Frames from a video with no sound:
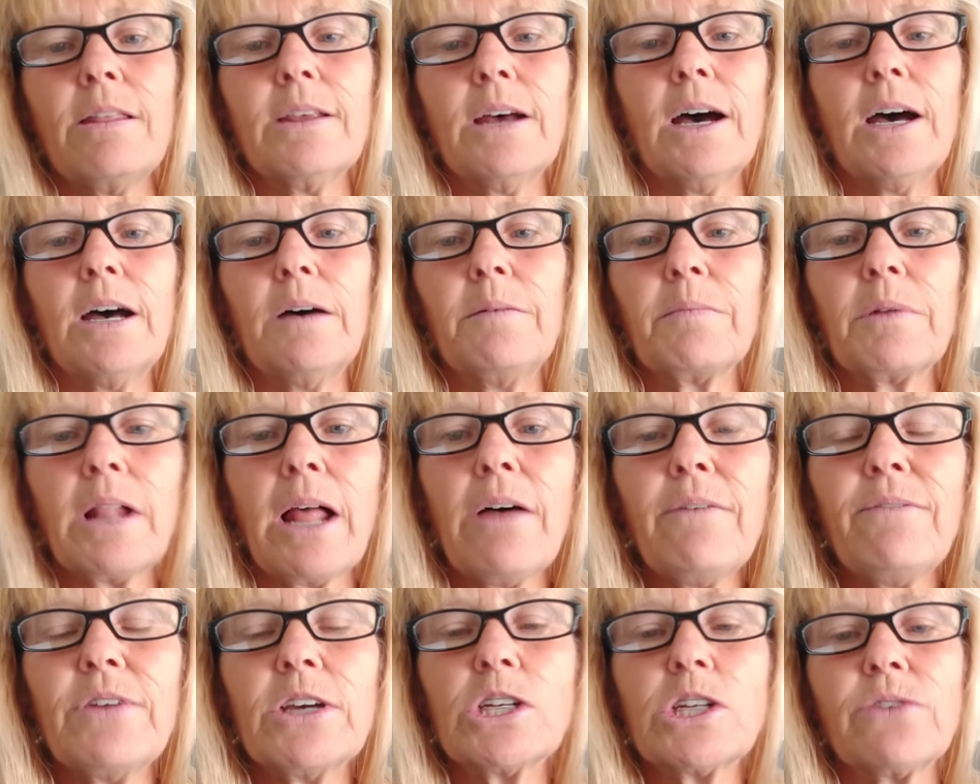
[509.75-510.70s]
um,
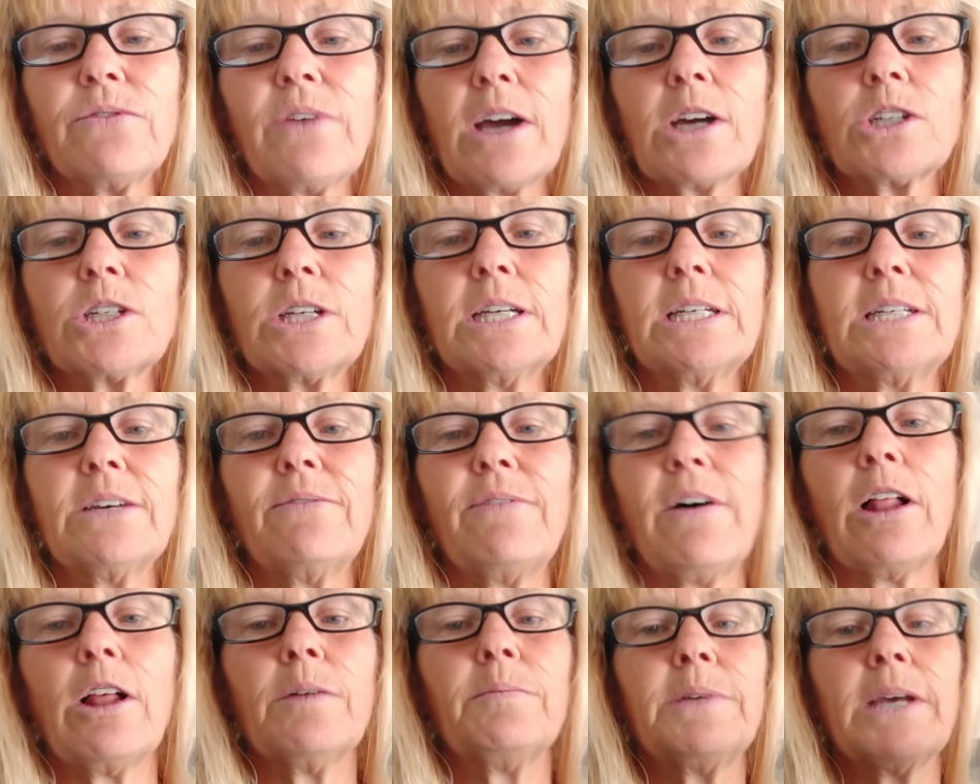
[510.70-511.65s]
clownfish have actually
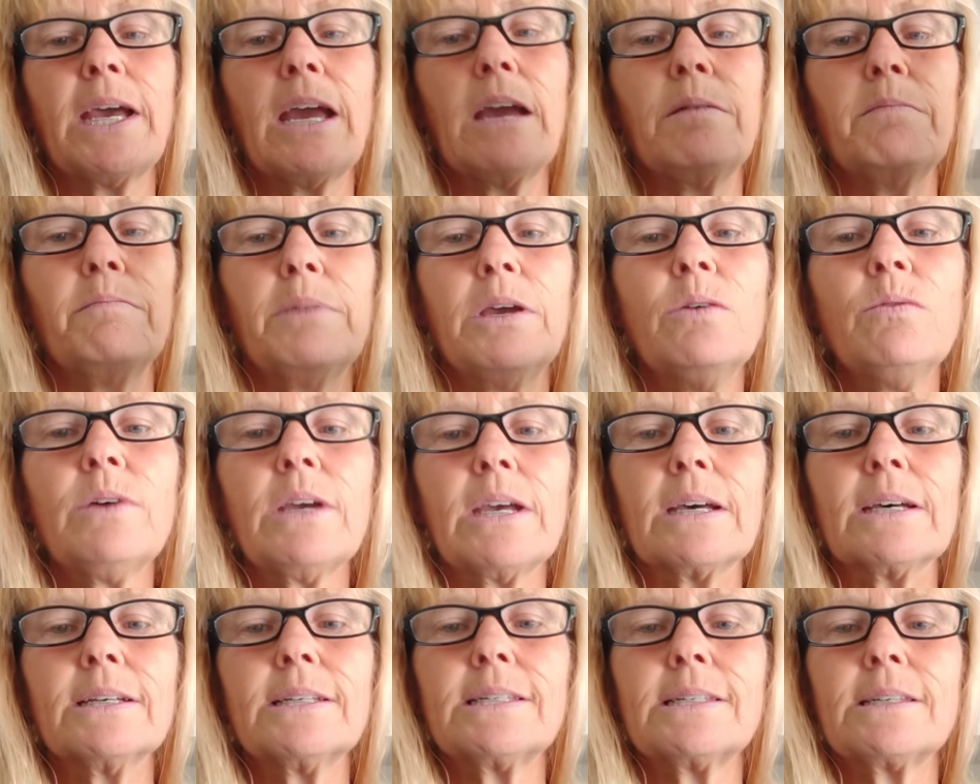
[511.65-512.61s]
developed a
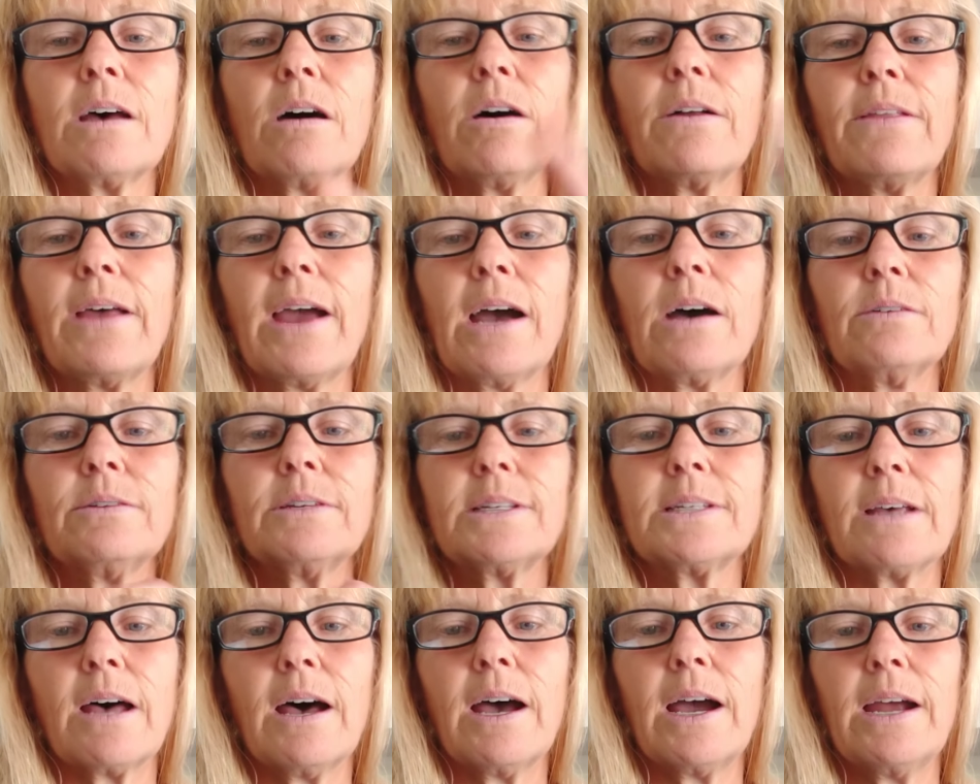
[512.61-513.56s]
mucus on the
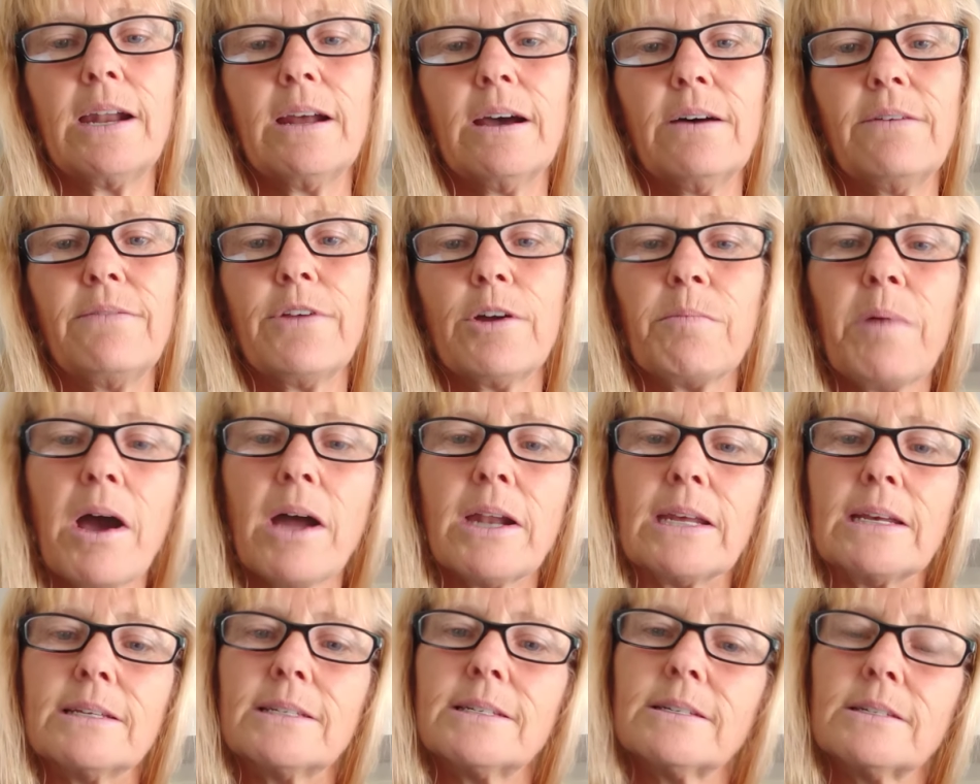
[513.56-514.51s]
outside of their
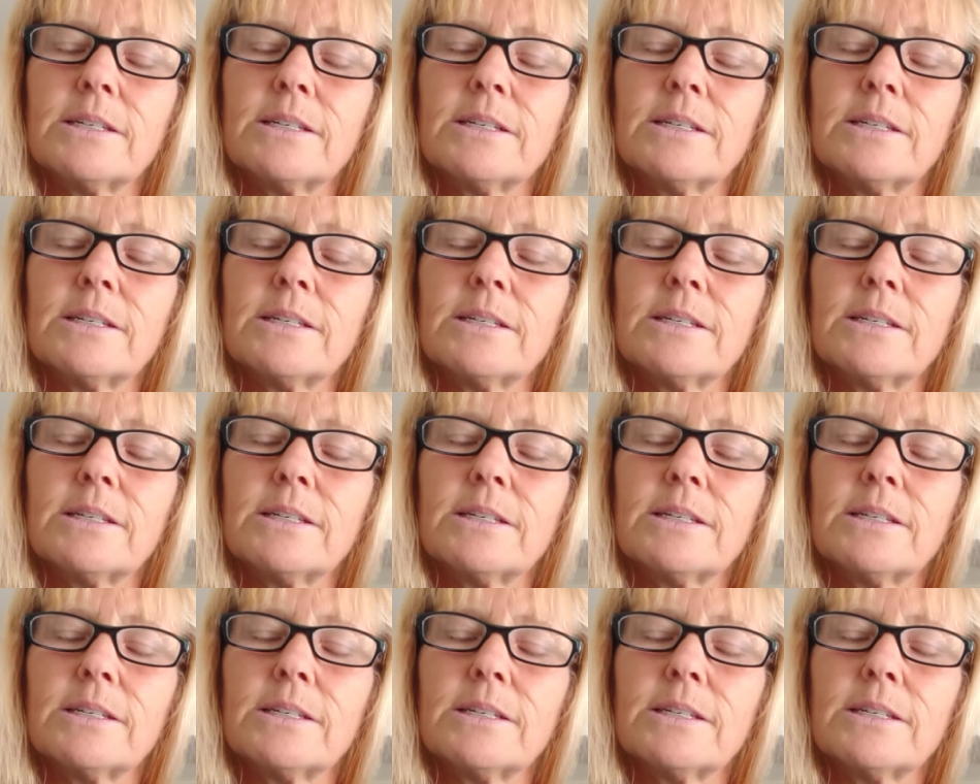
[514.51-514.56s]
bodies.